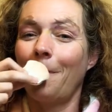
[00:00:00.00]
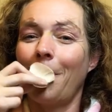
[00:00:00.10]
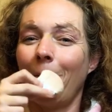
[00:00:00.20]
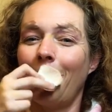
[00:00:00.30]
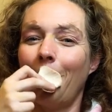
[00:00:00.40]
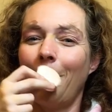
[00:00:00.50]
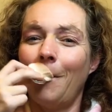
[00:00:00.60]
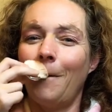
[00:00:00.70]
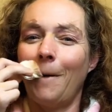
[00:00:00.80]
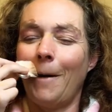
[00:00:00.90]
Just a
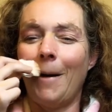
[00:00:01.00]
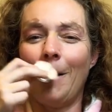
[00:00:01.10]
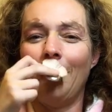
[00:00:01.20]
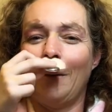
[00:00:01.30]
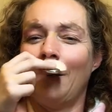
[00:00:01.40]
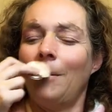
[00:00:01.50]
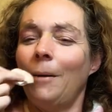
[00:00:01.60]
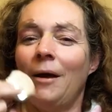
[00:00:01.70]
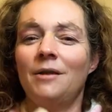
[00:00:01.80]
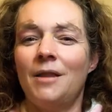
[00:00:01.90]
little, not
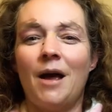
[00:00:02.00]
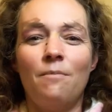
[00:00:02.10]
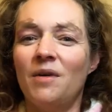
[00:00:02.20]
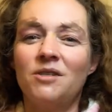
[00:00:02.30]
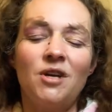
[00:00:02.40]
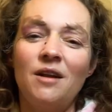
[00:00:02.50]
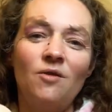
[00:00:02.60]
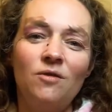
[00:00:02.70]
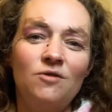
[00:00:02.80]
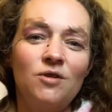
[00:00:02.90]
quite that much. I
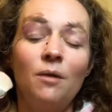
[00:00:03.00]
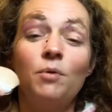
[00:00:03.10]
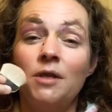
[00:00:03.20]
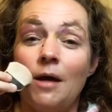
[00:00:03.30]
don't usually put